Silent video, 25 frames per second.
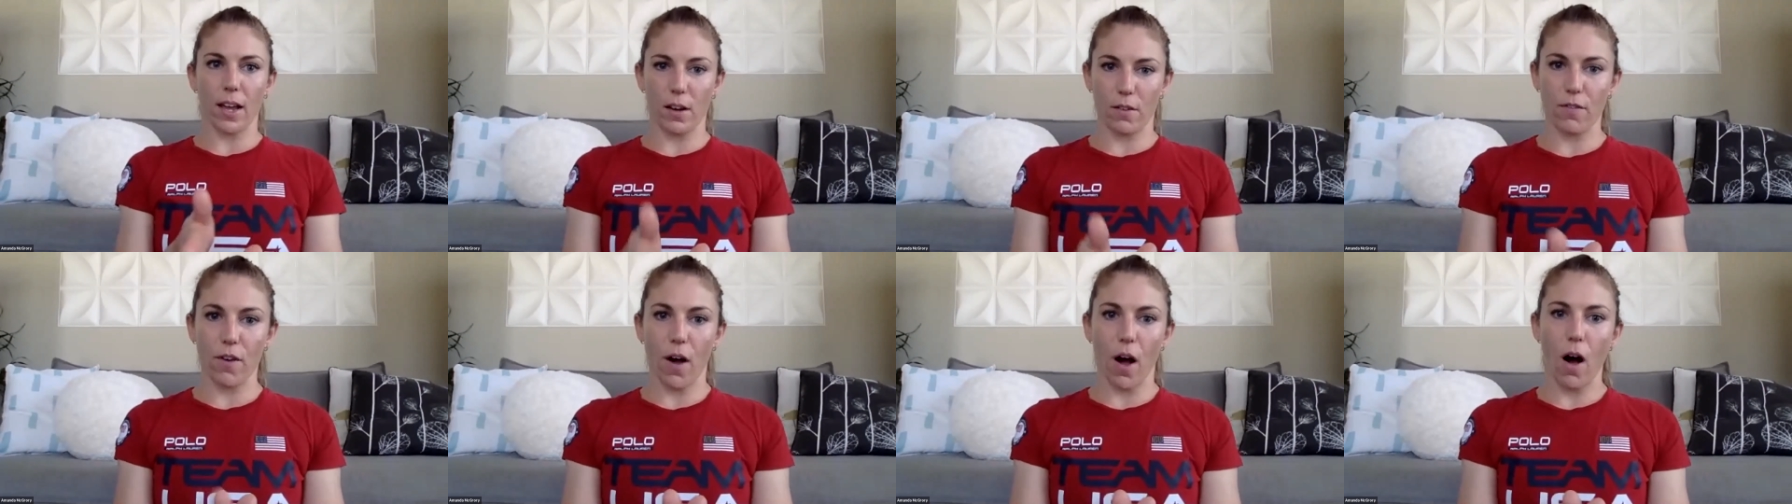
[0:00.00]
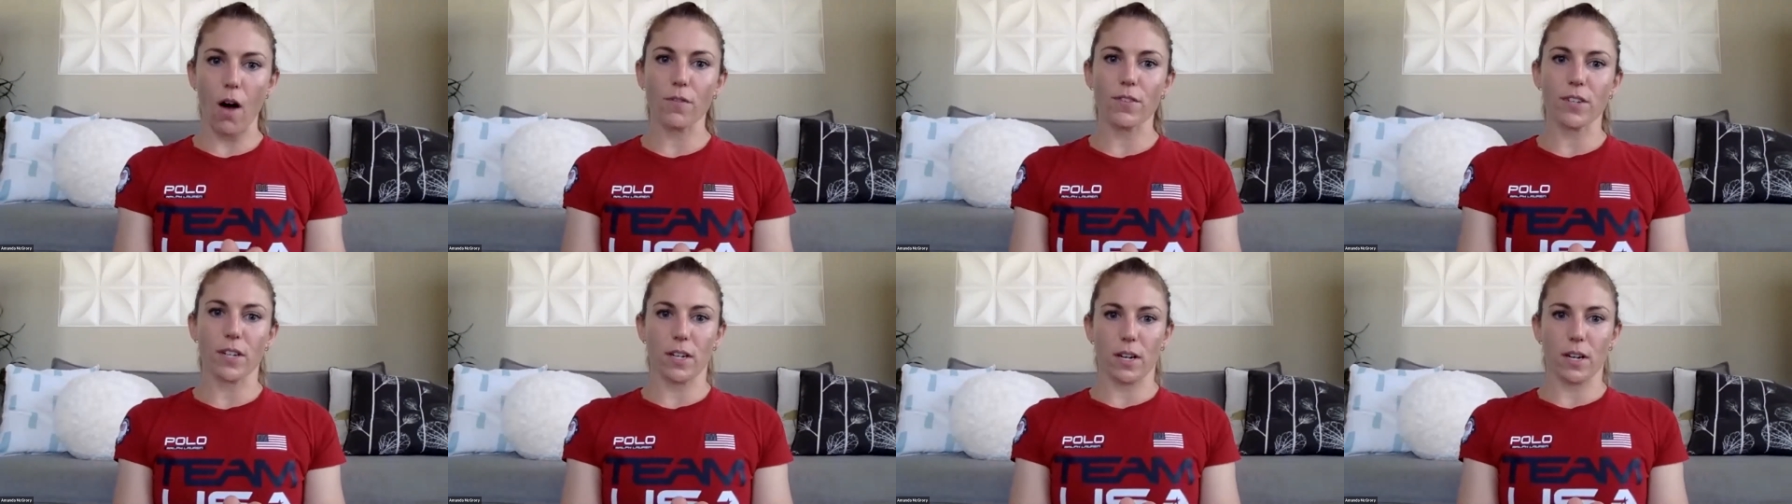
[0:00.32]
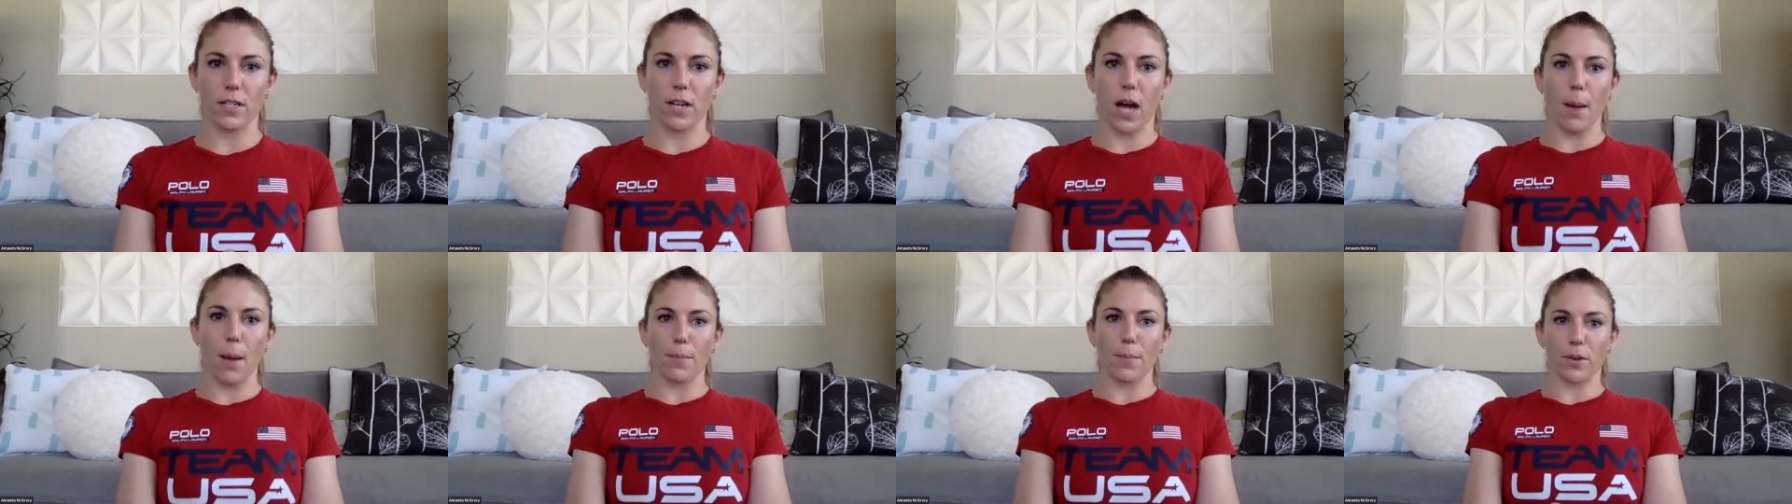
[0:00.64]
involved in
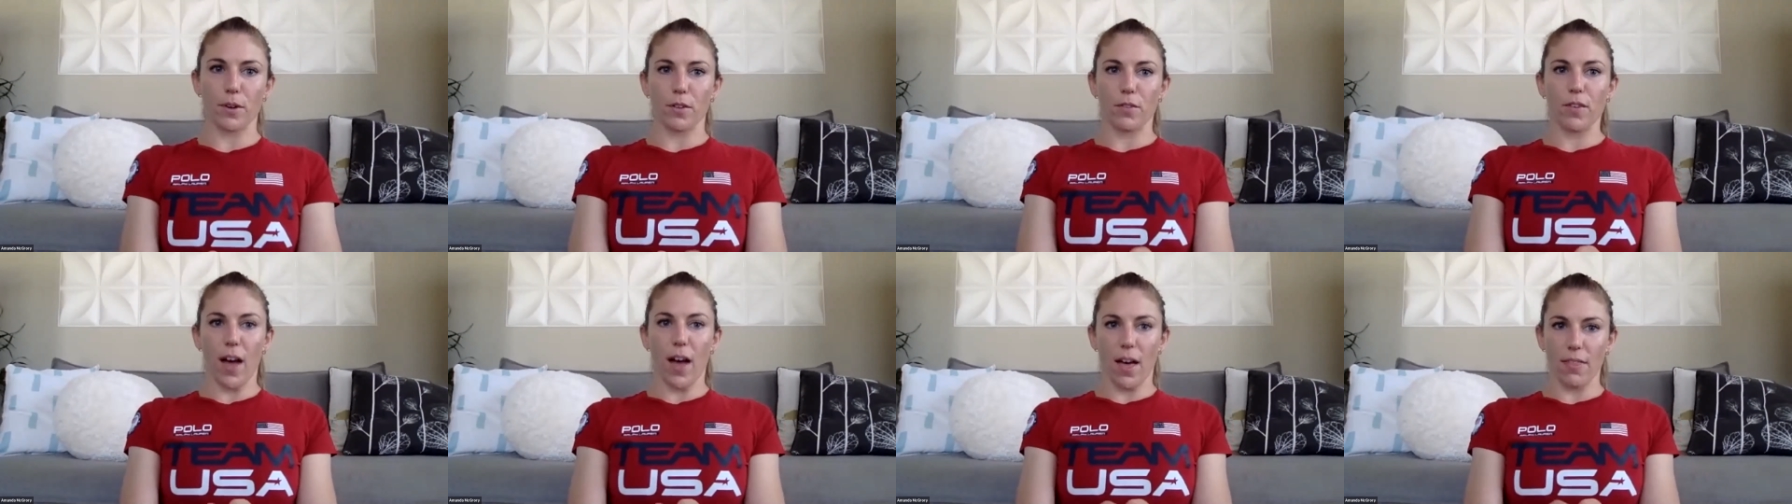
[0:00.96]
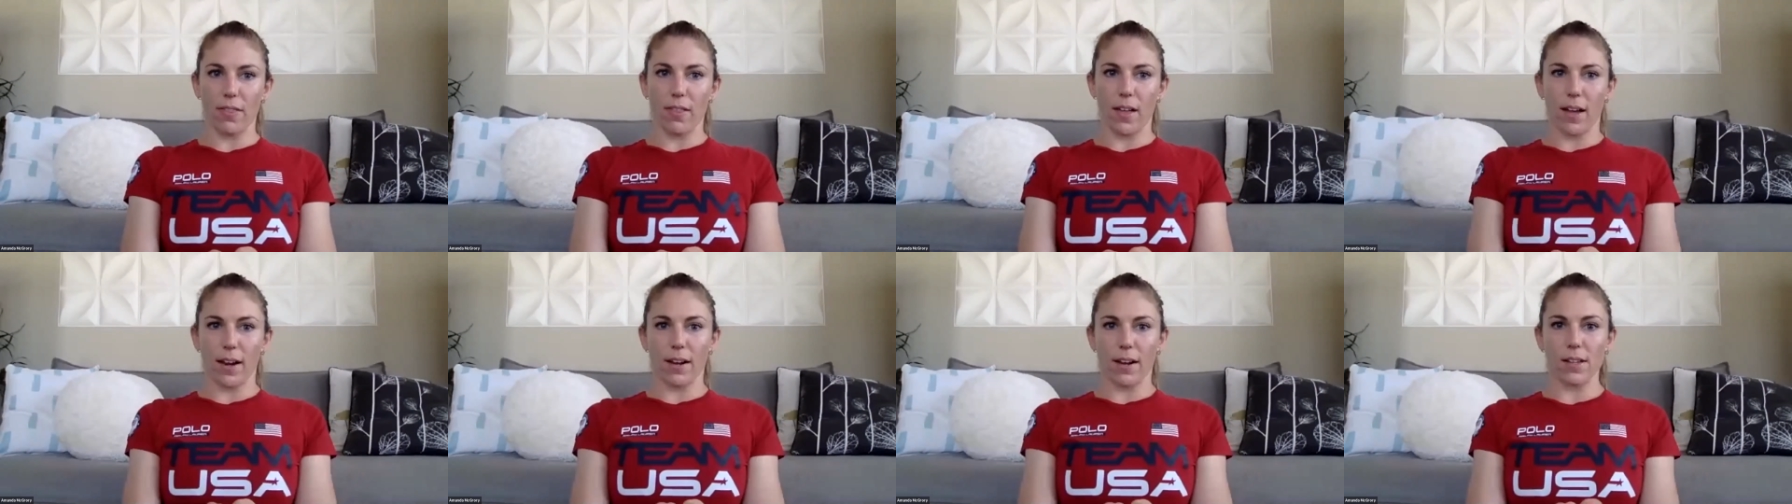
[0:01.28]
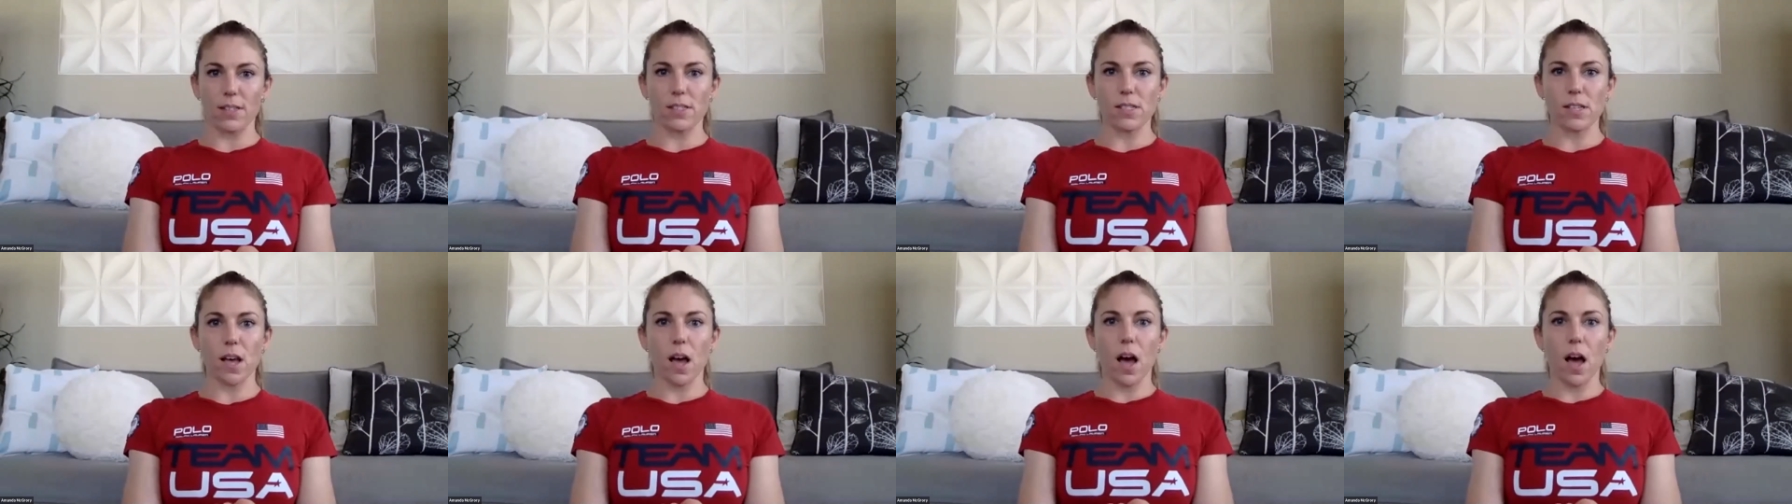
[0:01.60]
adaptive
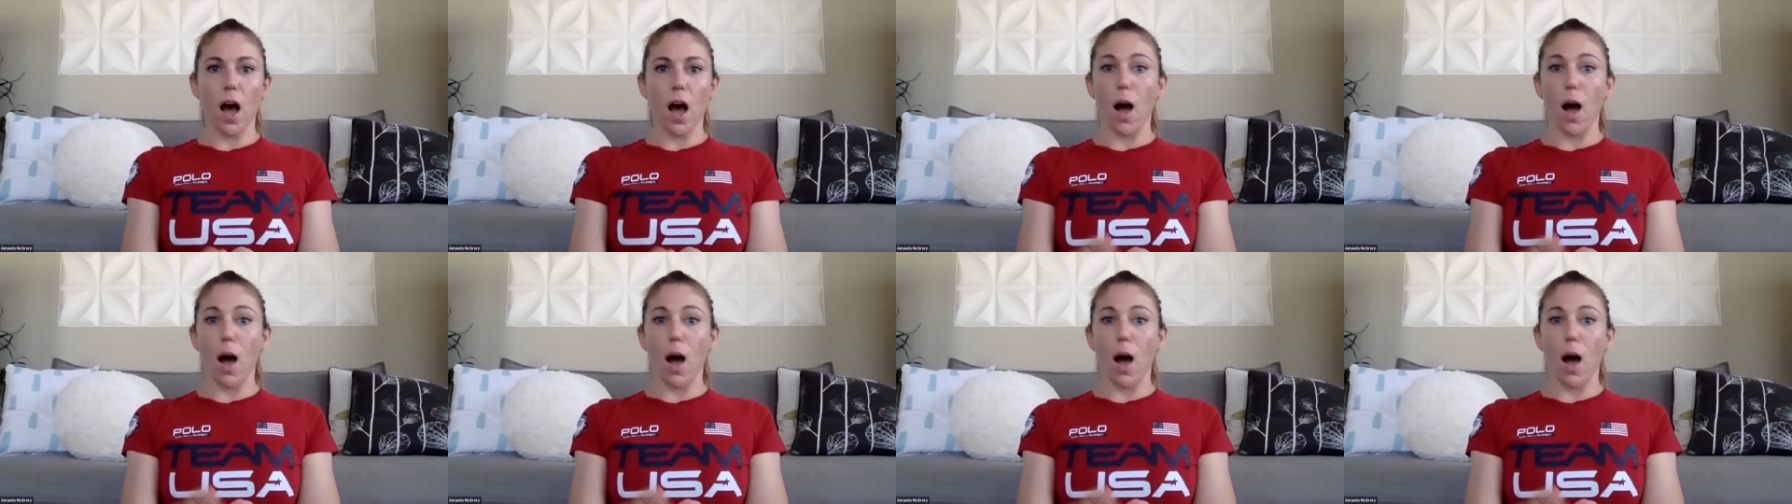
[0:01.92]
athletics.